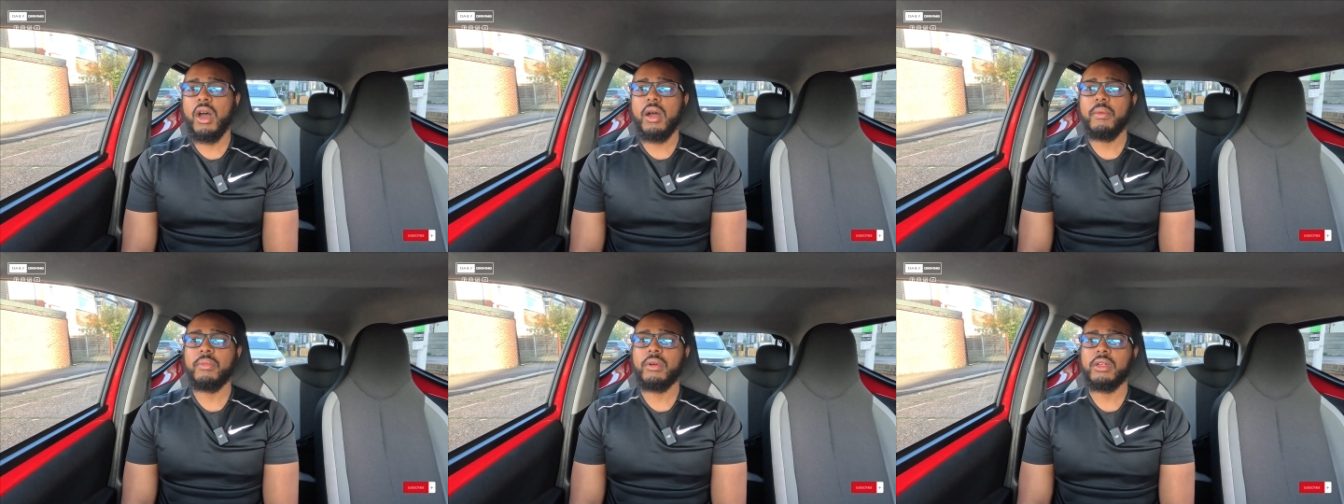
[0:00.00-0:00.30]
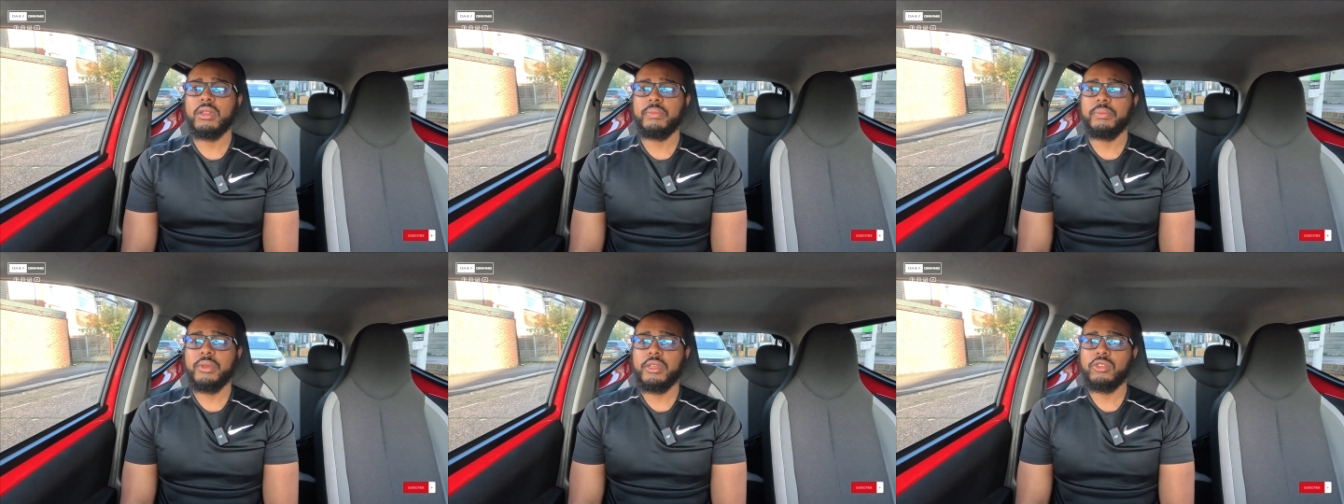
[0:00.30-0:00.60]
I'm
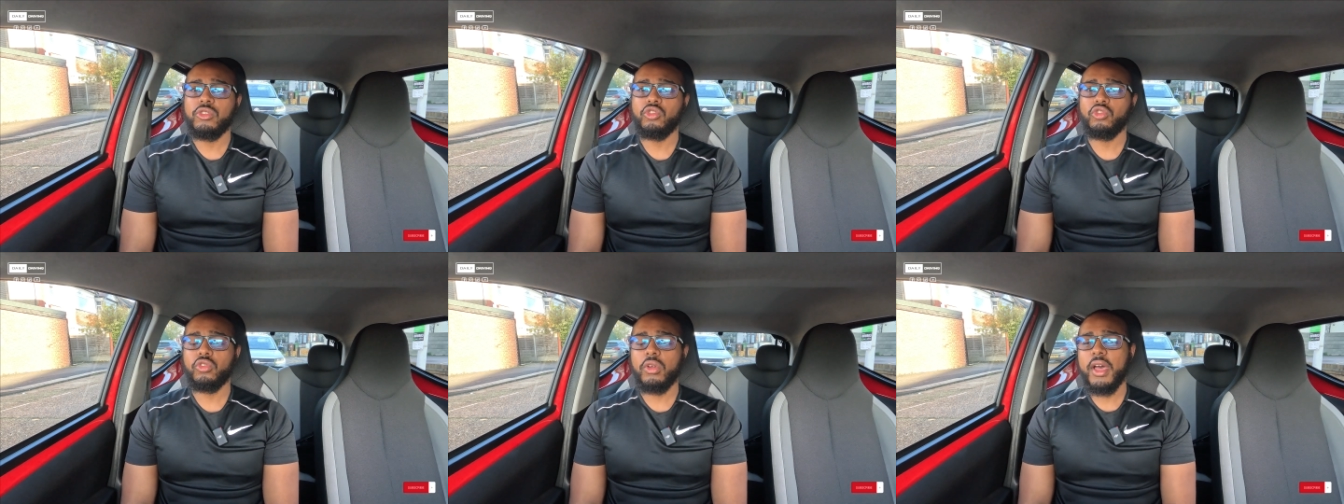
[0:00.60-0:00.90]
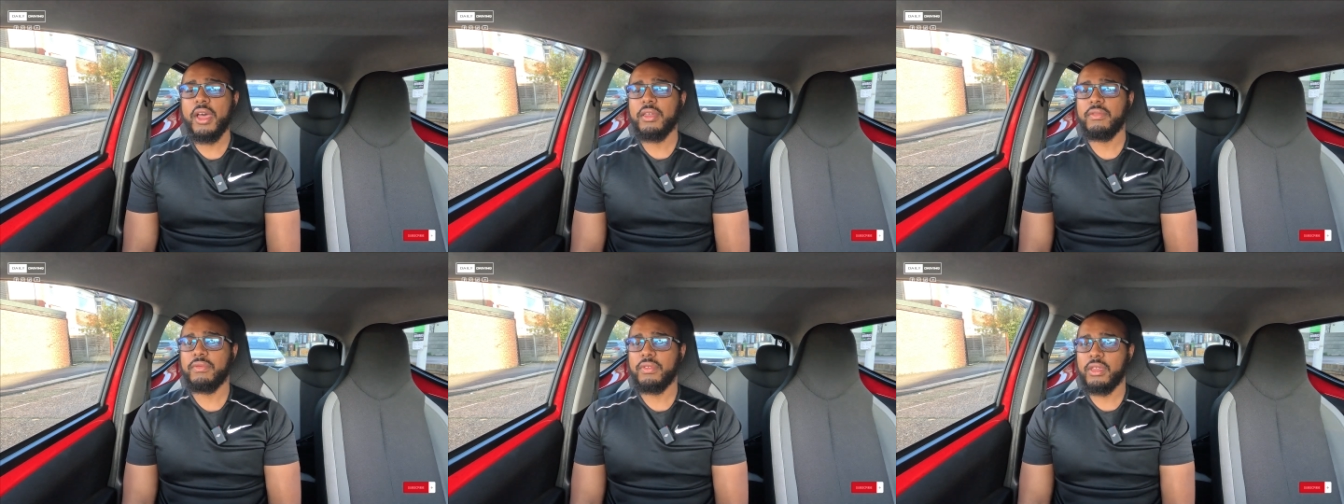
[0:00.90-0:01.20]
going to be
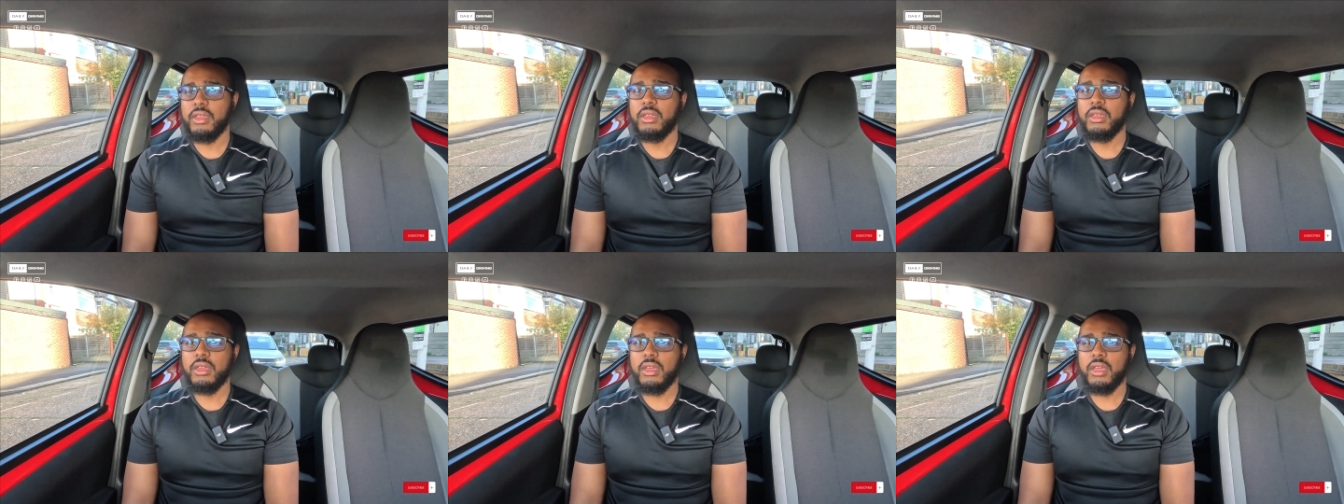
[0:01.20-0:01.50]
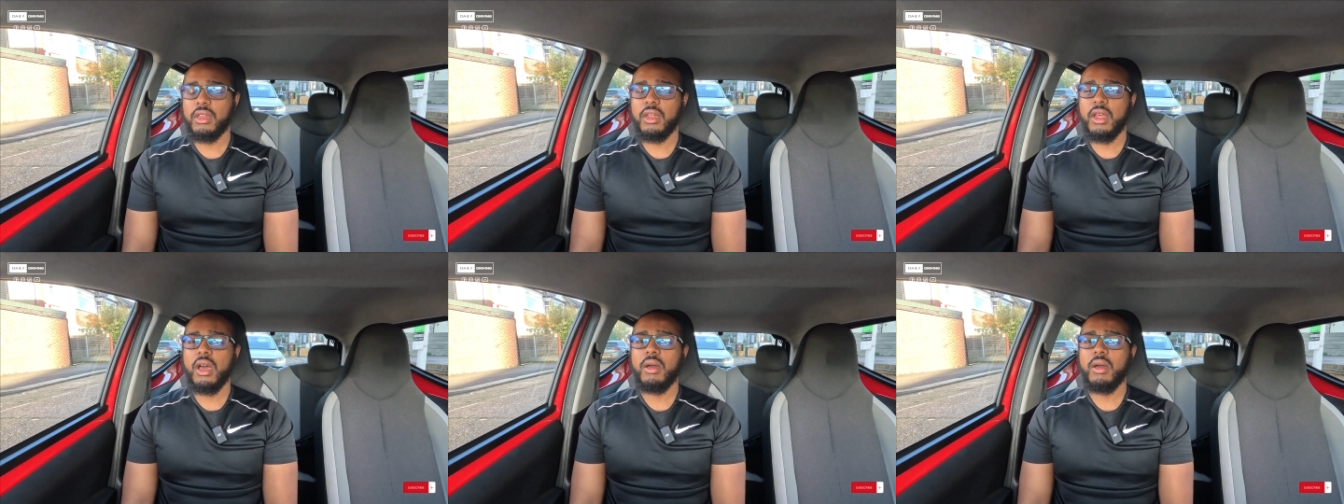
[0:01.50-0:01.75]
driving and